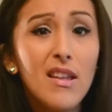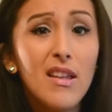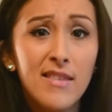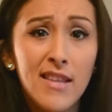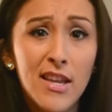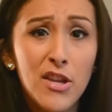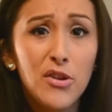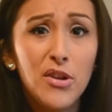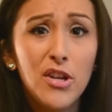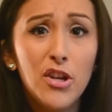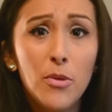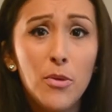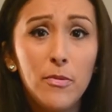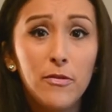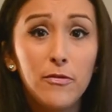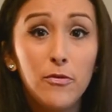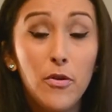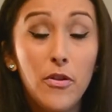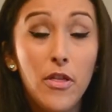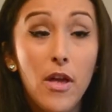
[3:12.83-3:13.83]
that you didn't know
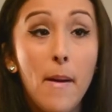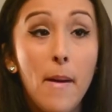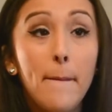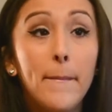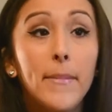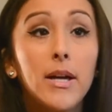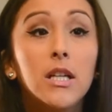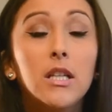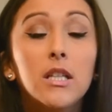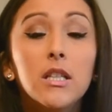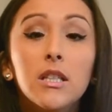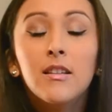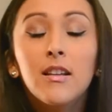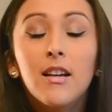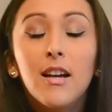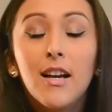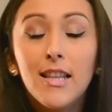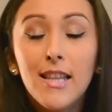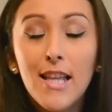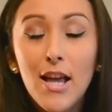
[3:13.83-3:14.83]
before them.
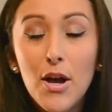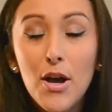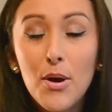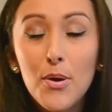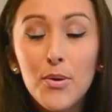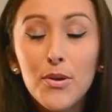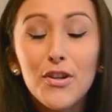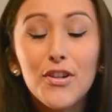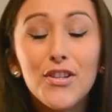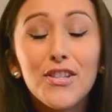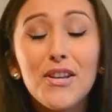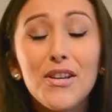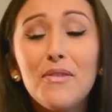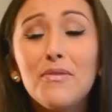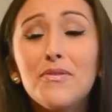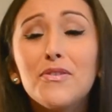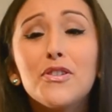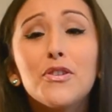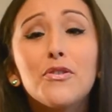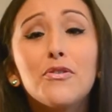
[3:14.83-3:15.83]
Allow
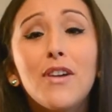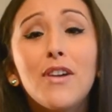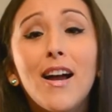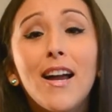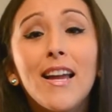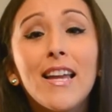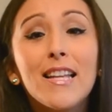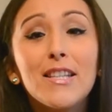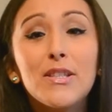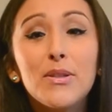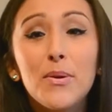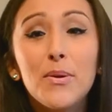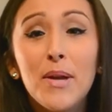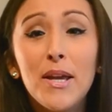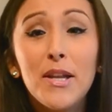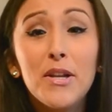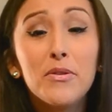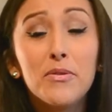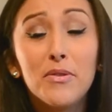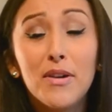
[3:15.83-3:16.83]
yourself to cry. It's okay
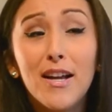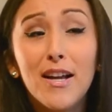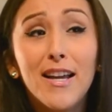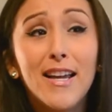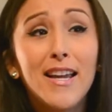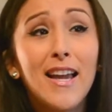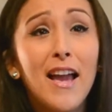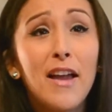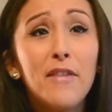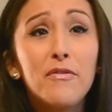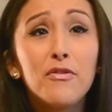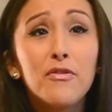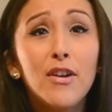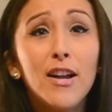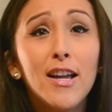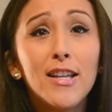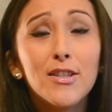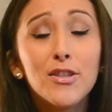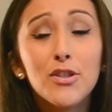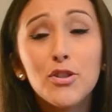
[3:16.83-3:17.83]
to cry. I've
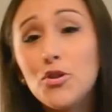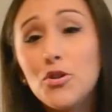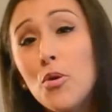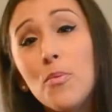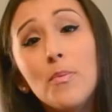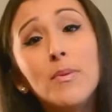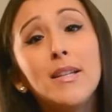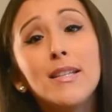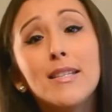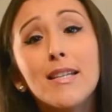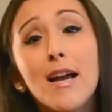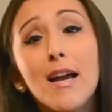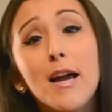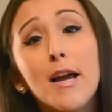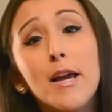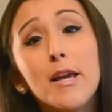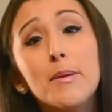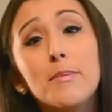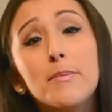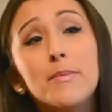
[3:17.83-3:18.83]
cried so many
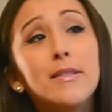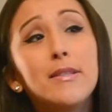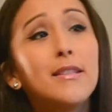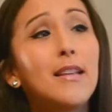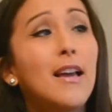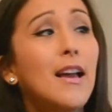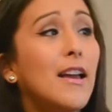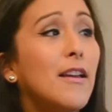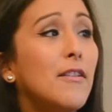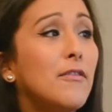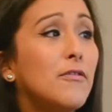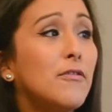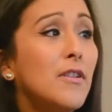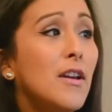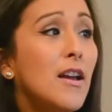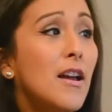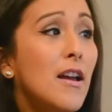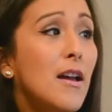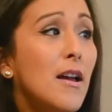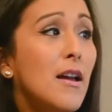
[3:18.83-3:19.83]
times. I've
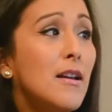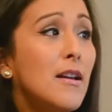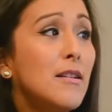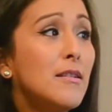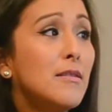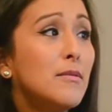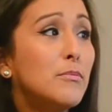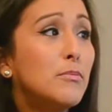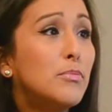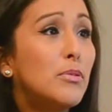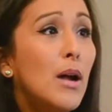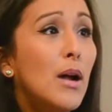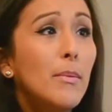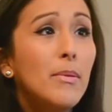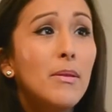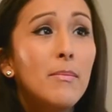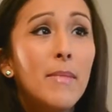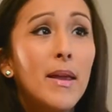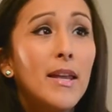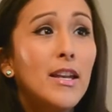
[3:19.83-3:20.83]

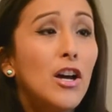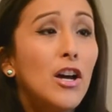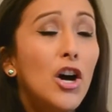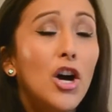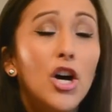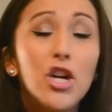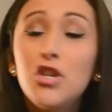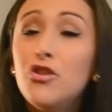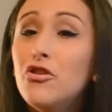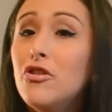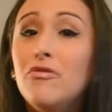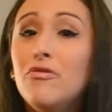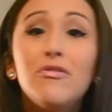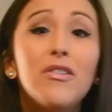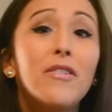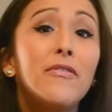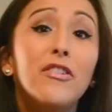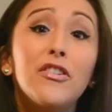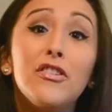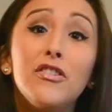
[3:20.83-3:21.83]
probably made 100
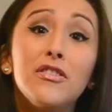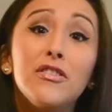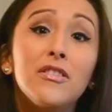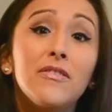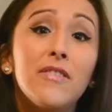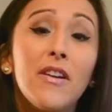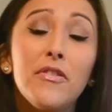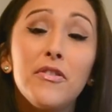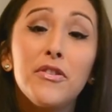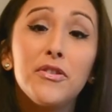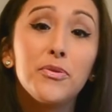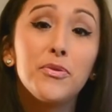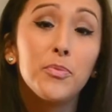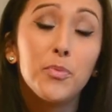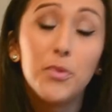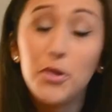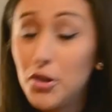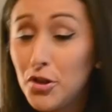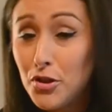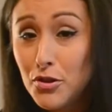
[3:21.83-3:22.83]
rivers around this
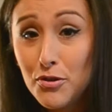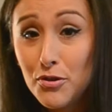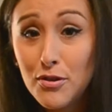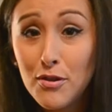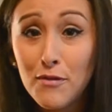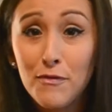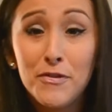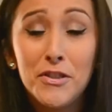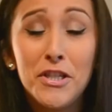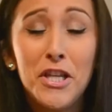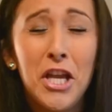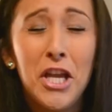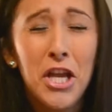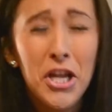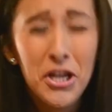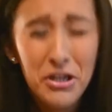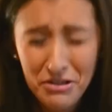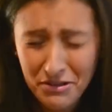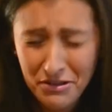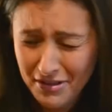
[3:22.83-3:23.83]
world of
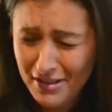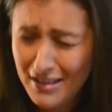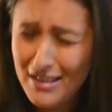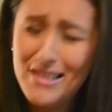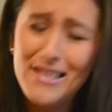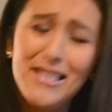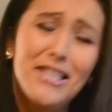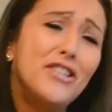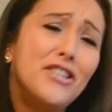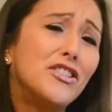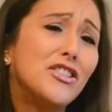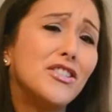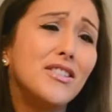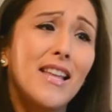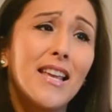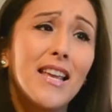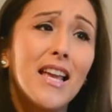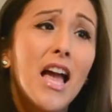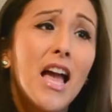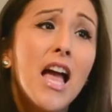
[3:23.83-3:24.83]
tears and tears, just
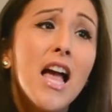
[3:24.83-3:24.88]
like